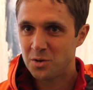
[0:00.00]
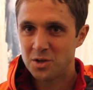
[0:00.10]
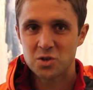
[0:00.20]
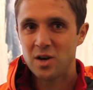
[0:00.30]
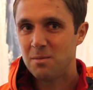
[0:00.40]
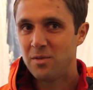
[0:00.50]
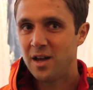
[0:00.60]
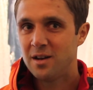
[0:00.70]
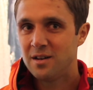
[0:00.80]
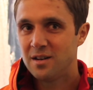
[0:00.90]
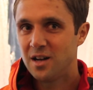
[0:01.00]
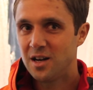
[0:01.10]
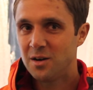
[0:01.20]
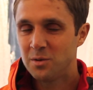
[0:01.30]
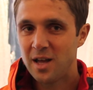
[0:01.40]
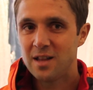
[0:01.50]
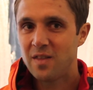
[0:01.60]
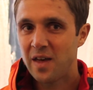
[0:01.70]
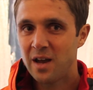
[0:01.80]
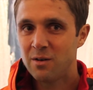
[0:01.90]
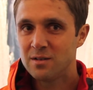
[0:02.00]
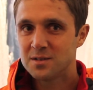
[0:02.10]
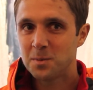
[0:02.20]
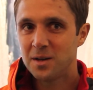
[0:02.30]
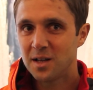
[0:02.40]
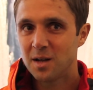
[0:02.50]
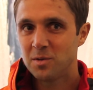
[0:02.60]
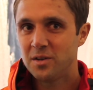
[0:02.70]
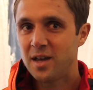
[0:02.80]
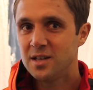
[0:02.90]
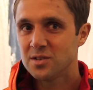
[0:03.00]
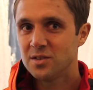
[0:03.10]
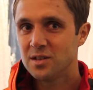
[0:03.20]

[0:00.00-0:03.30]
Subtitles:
a trip, then I would head there and spend a couple of days on